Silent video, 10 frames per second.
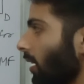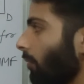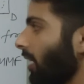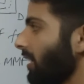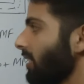
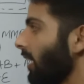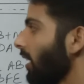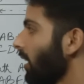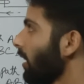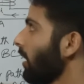What is
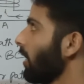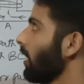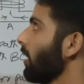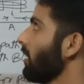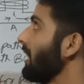the
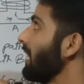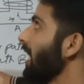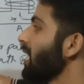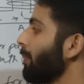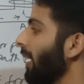
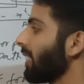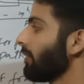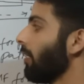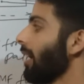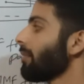leakage factor
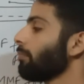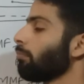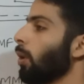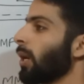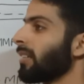for
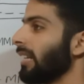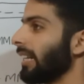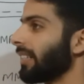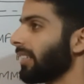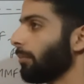modern
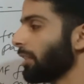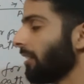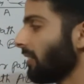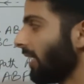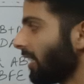electrical
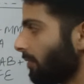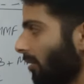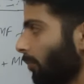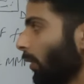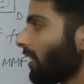machinery? That is
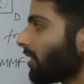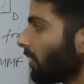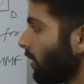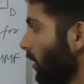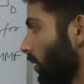1.2.
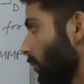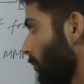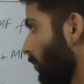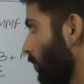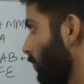
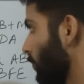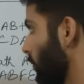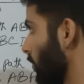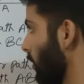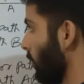
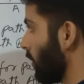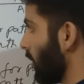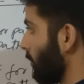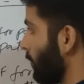Okay.